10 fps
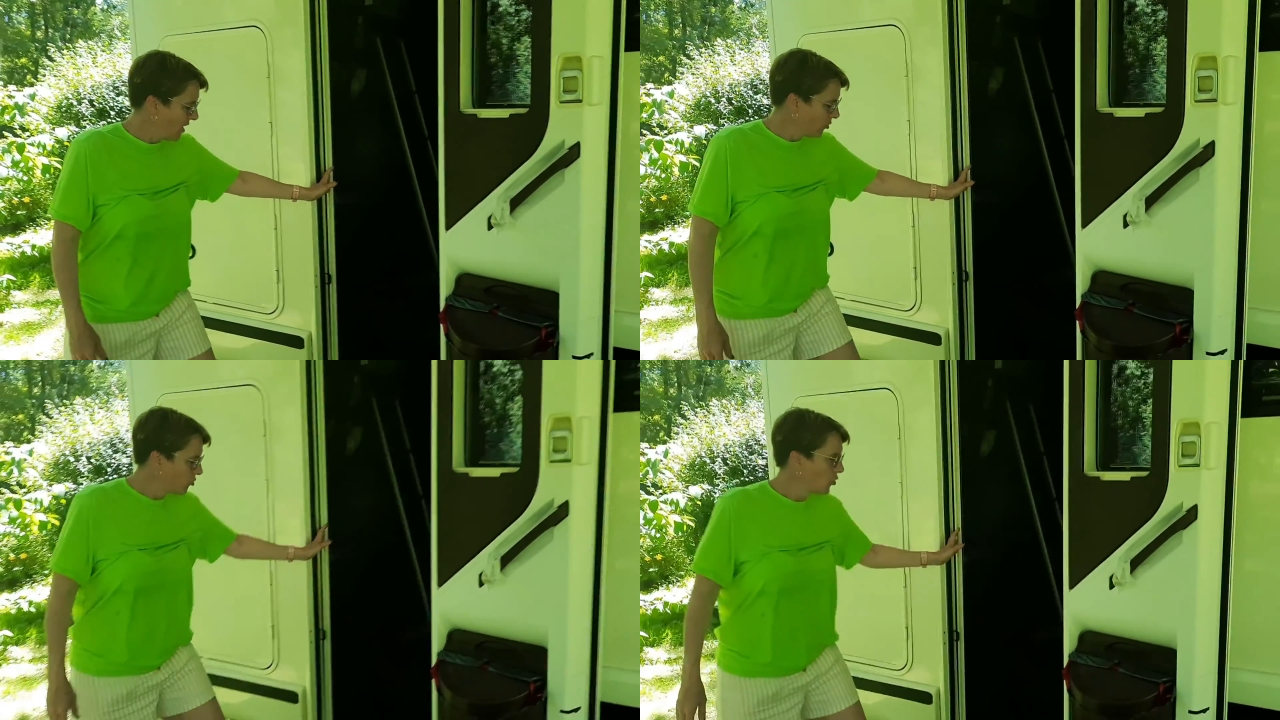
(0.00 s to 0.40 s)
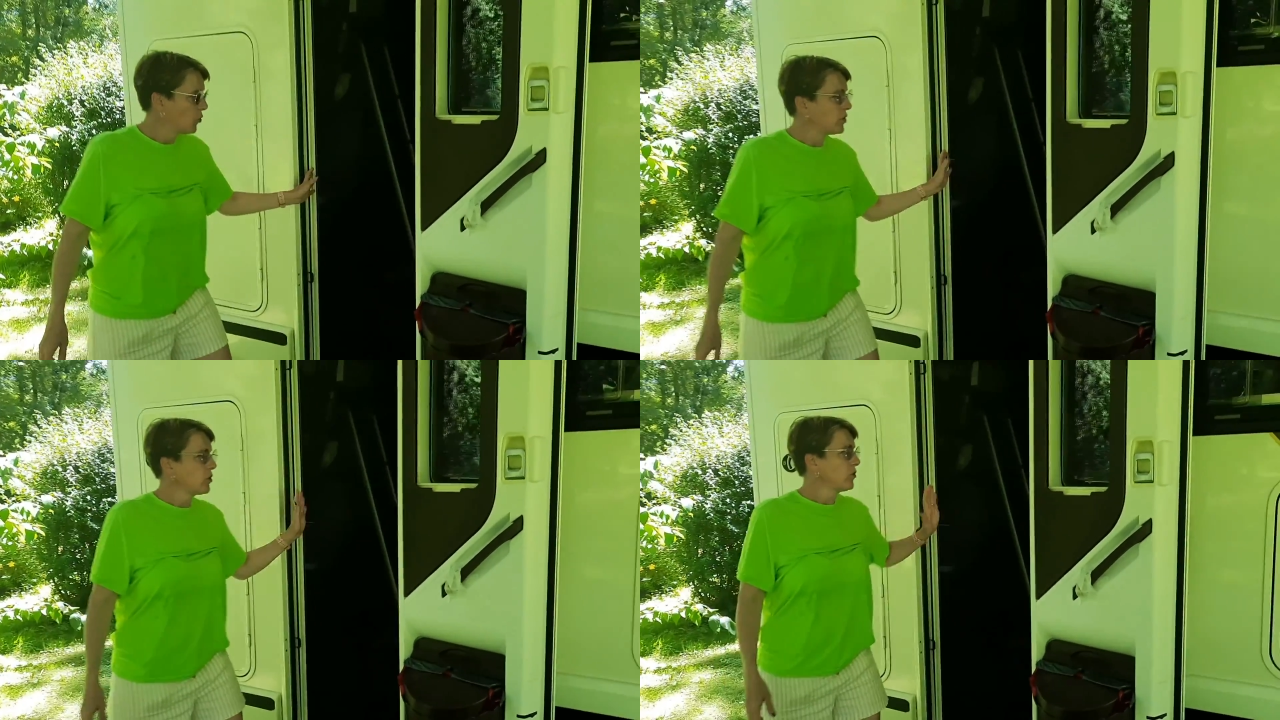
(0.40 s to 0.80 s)
So
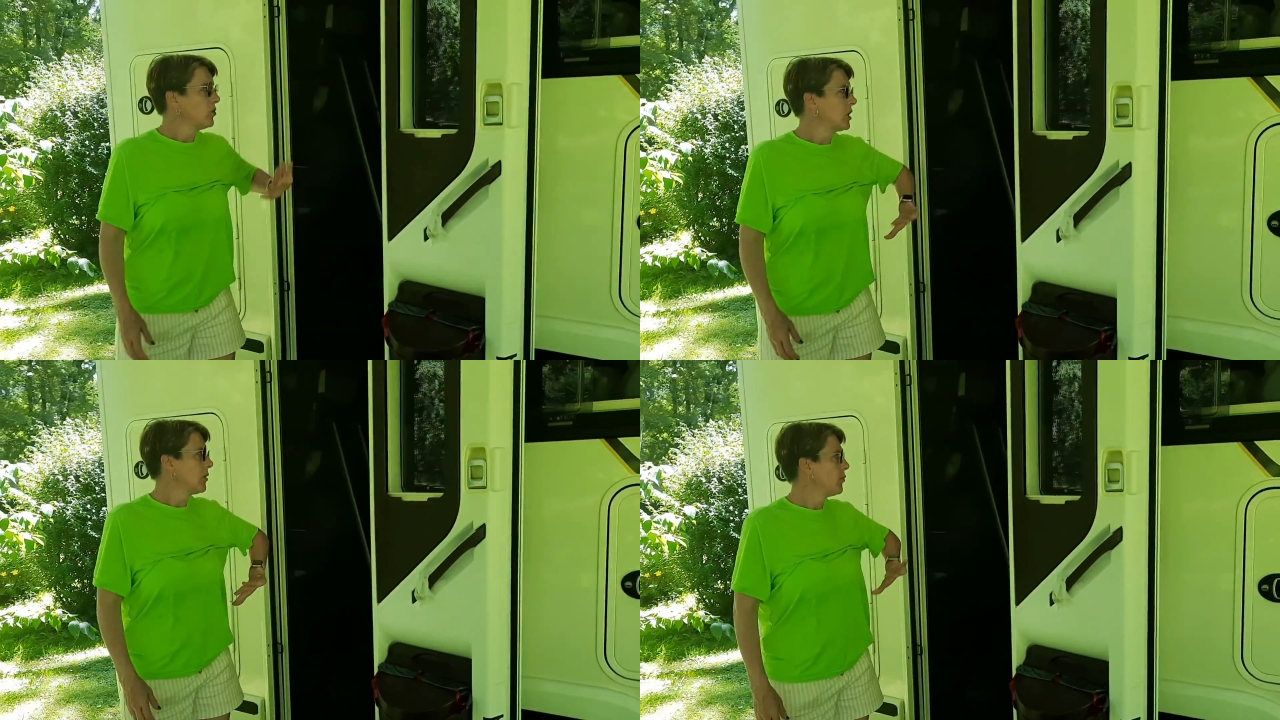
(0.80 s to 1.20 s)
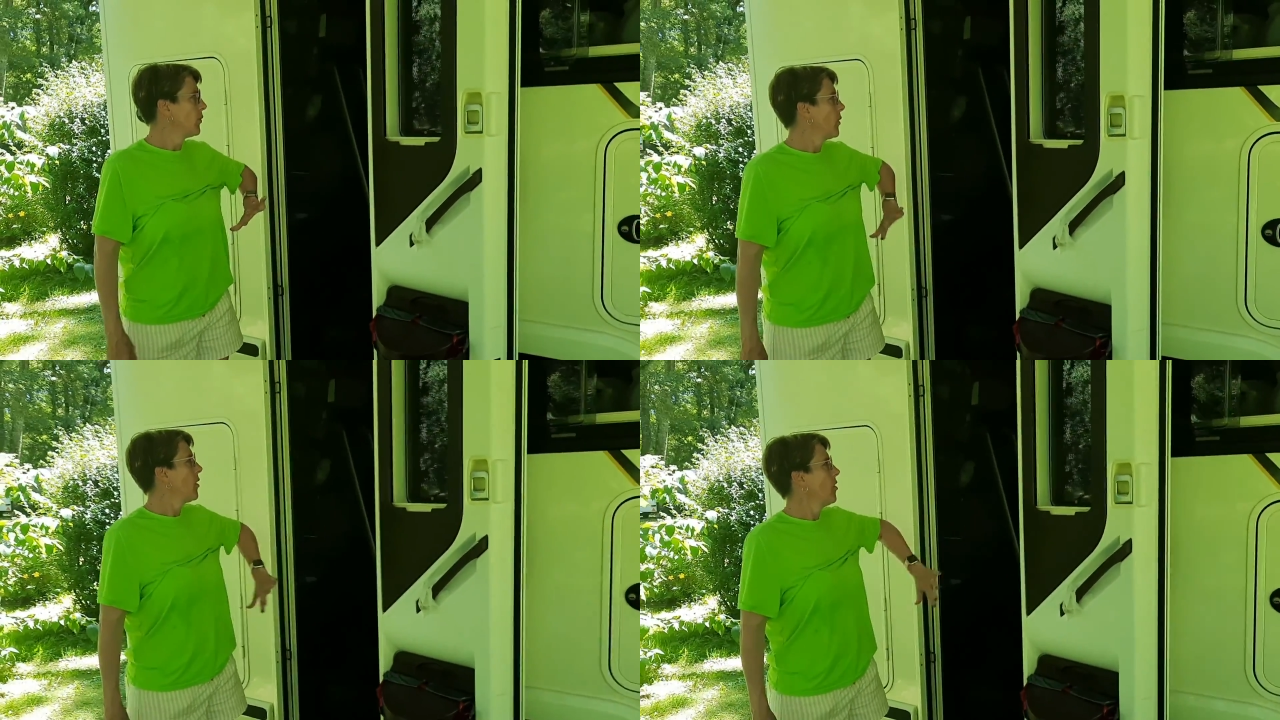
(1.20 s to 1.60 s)
we try to keep
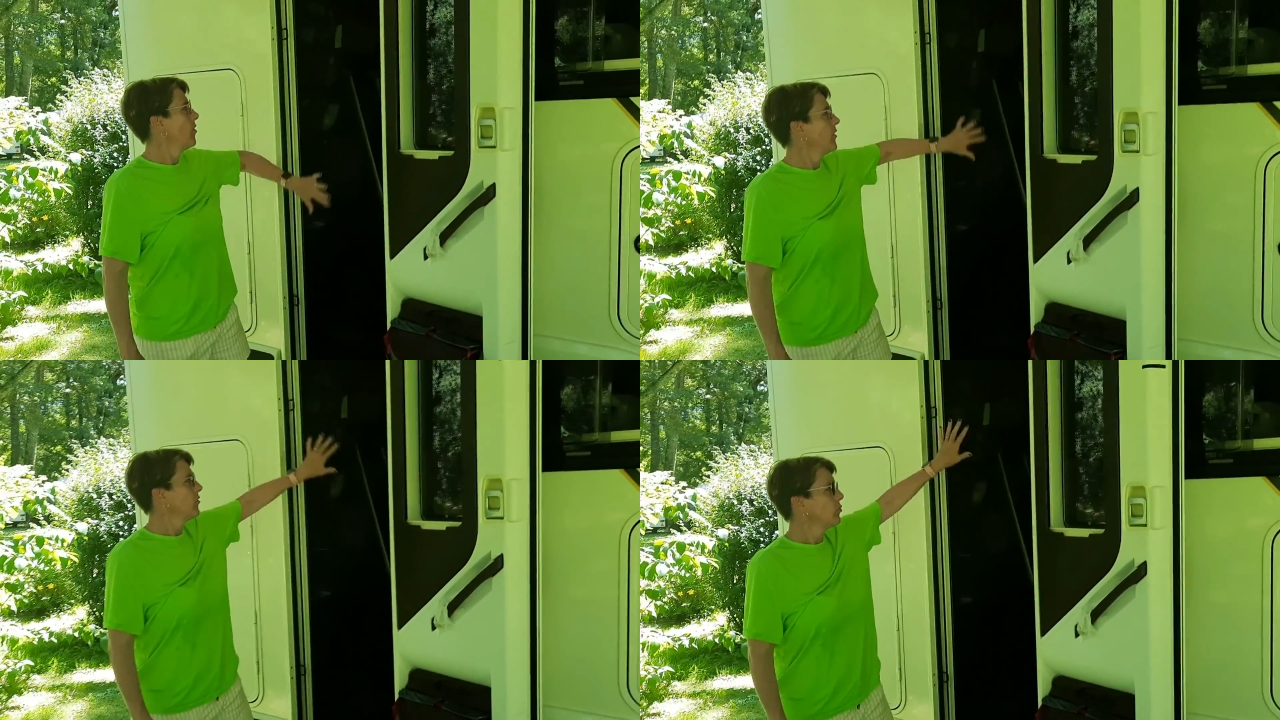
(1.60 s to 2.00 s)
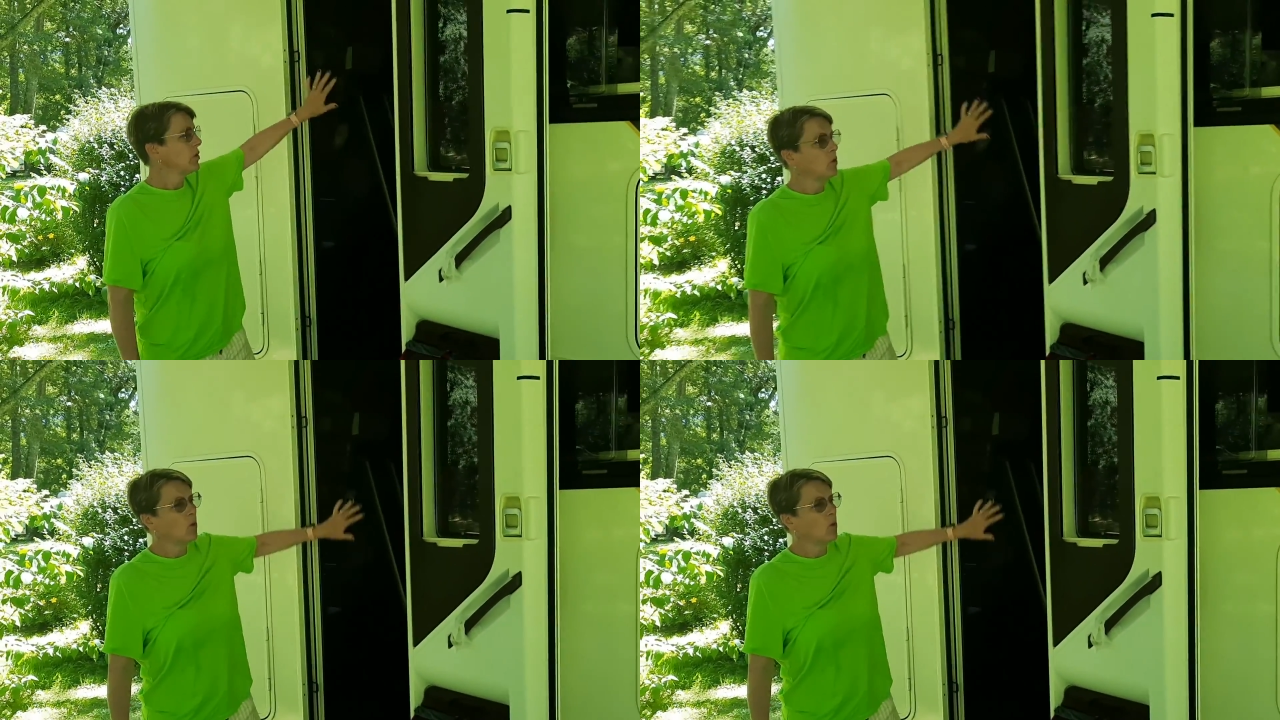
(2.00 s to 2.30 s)
this window